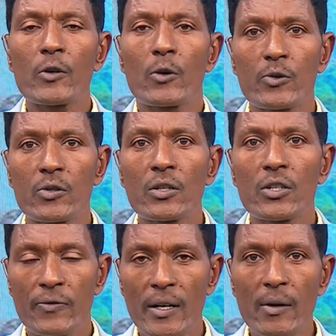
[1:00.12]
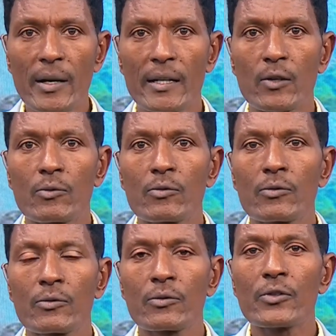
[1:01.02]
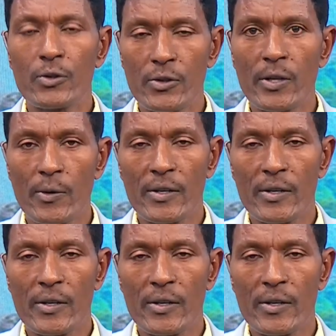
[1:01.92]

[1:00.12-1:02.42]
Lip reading: your host, Shifarao Lako. Do stay with